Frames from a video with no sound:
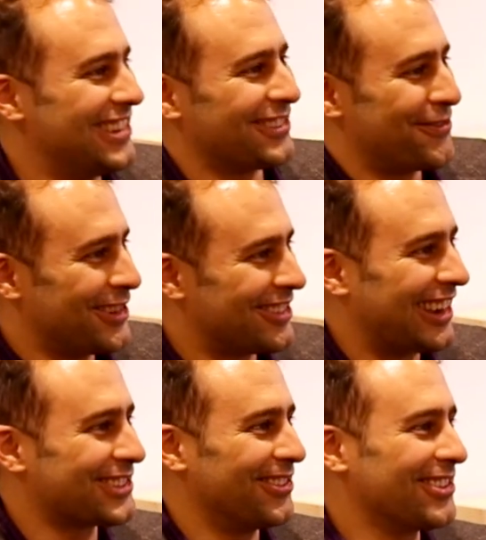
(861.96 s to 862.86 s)
he's a fish
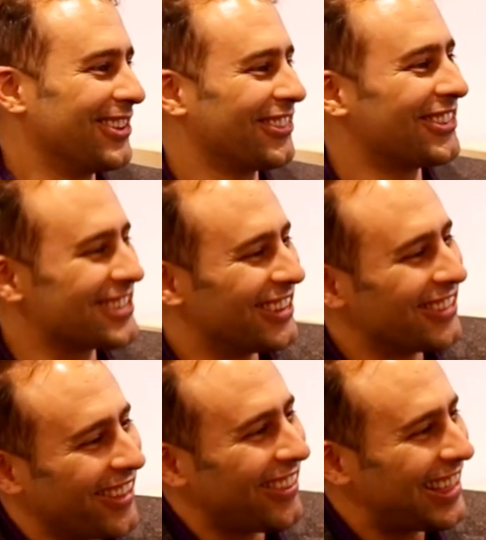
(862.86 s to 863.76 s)
expert. So there's a
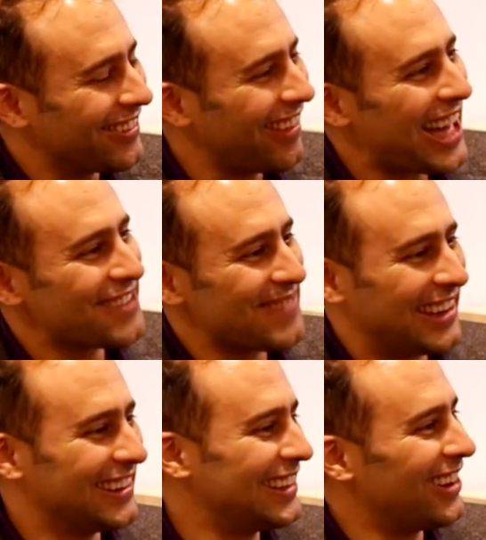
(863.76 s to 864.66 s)
lot of,
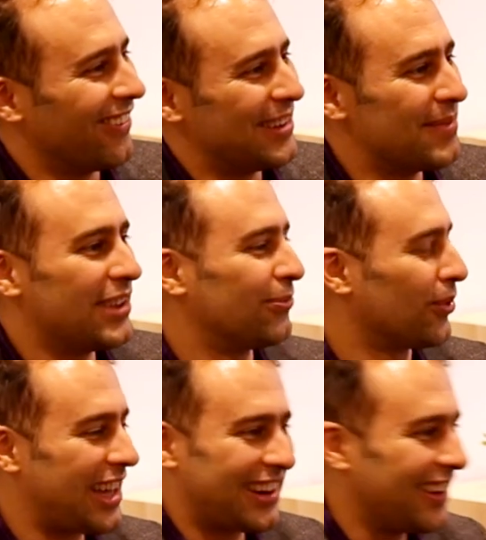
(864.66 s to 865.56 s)
and
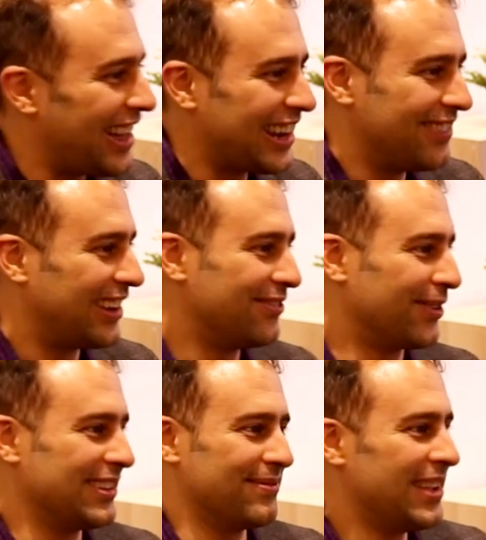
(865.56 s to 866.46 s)
Ronan Alan, I've
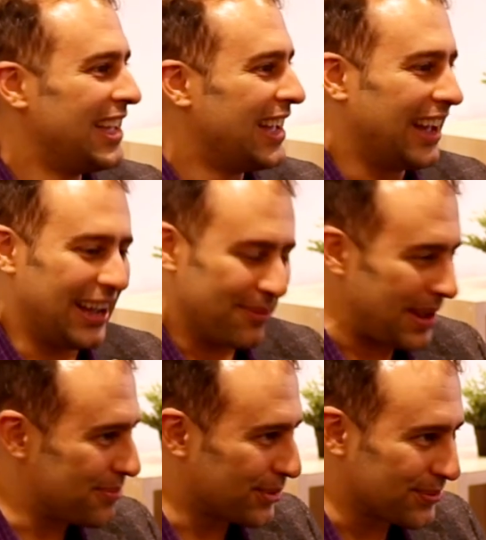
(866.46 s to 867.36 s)
written
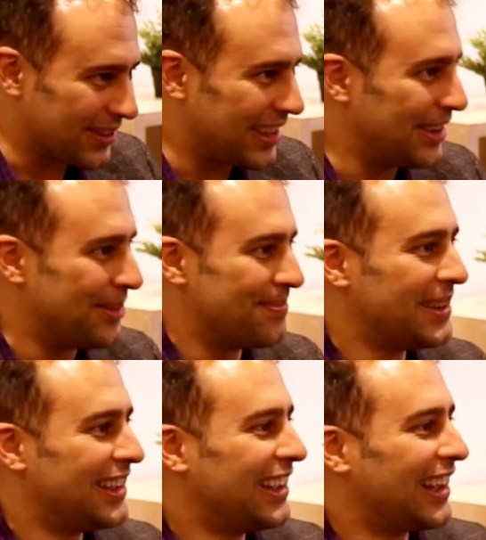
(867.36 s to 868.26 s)
papers with
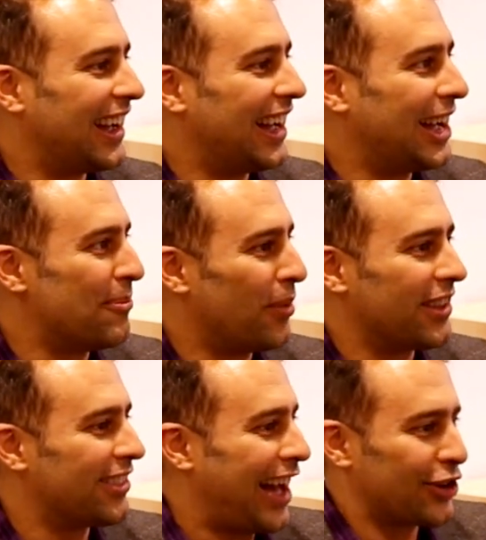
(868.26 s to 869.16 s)
him,
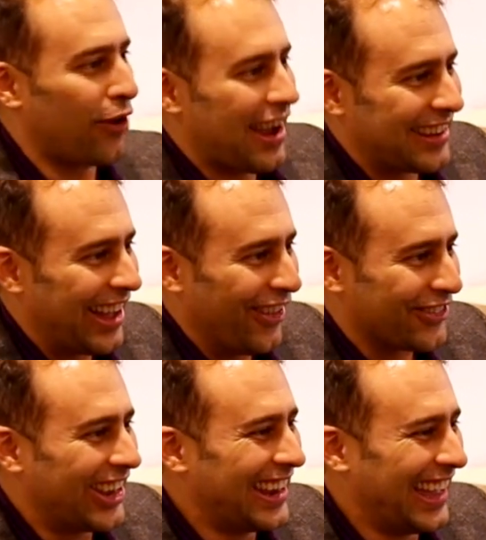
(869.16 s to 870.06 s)
but on
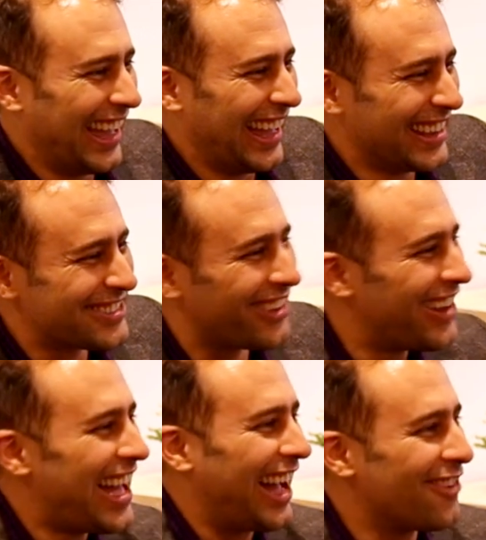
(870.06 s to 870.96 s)
crocodiles.
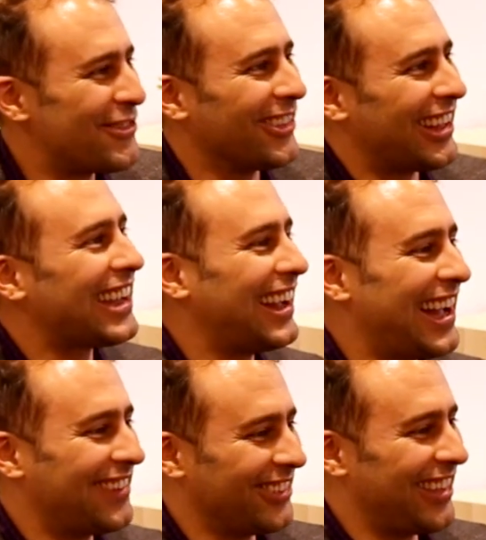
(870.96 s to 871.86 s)
So I feel like I
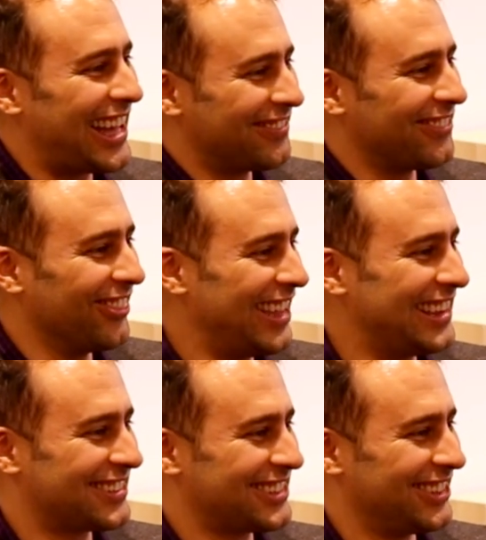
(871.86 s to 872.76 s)
have a lot of
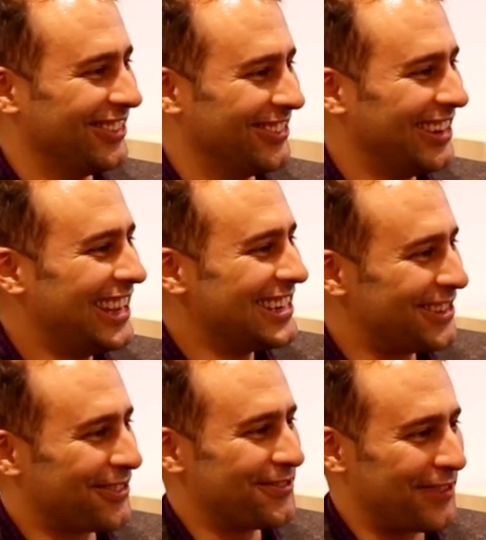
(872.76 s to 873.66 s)
links to
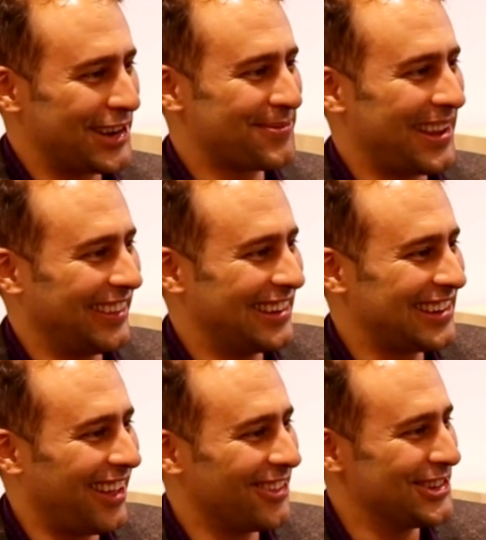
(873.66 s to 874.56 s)
different French
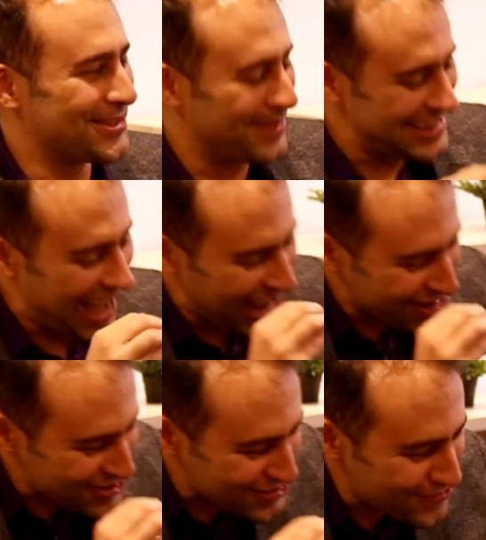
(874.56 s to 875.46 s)
paleontologists, but
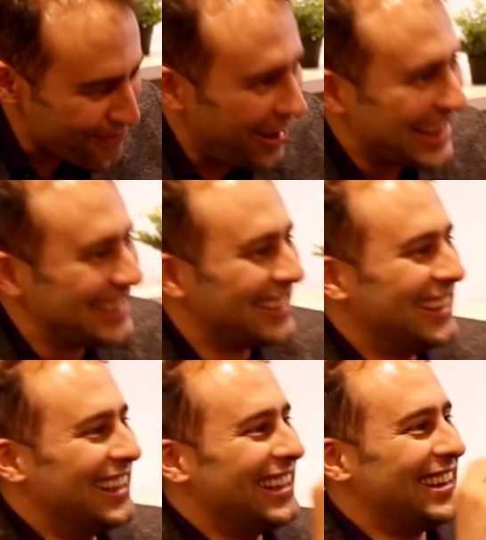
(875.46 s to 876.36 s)
not quite
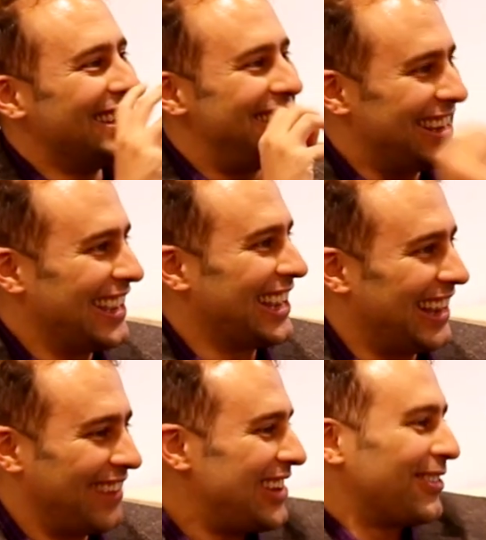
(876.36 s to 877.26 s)
digging.
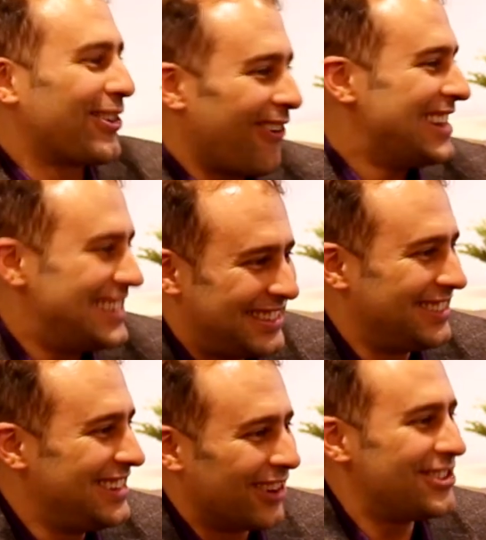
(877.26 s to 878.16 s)
I've never quite
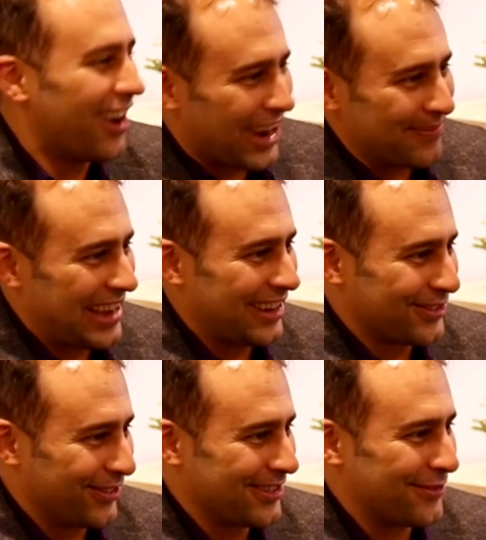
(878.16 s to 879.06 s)
dug up
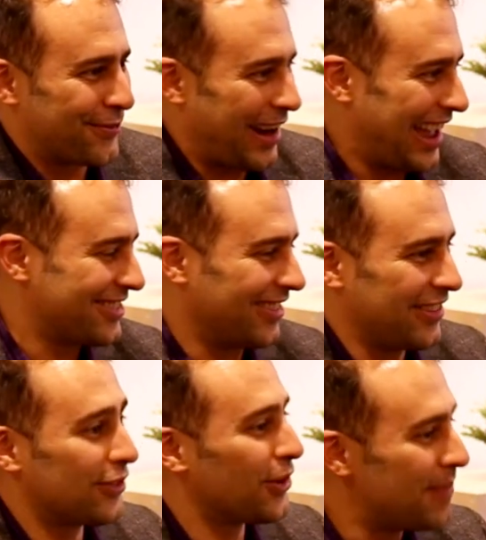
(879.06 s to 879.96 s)
dinosaurs in France or
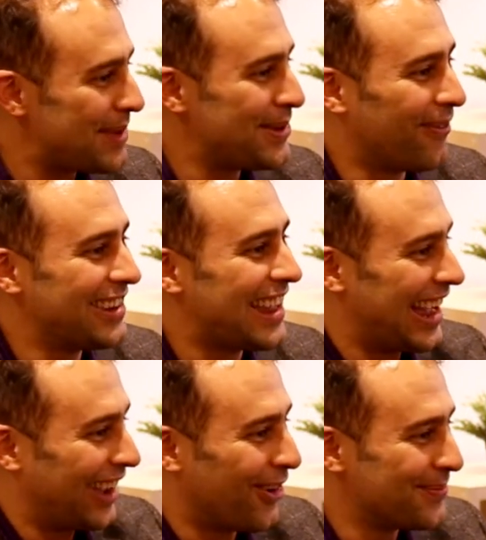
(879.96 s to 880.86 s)
anything. So maybe one
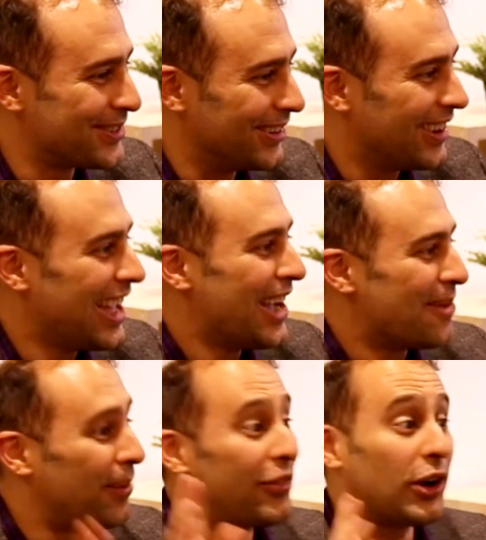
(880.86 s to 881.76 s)
day, I hope to. Yes.
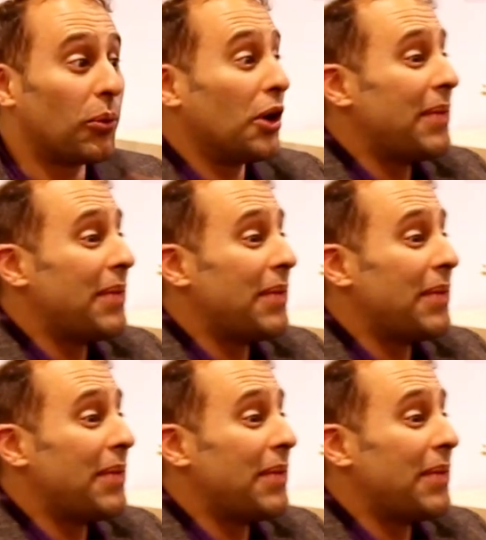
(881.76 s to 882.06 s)
But there were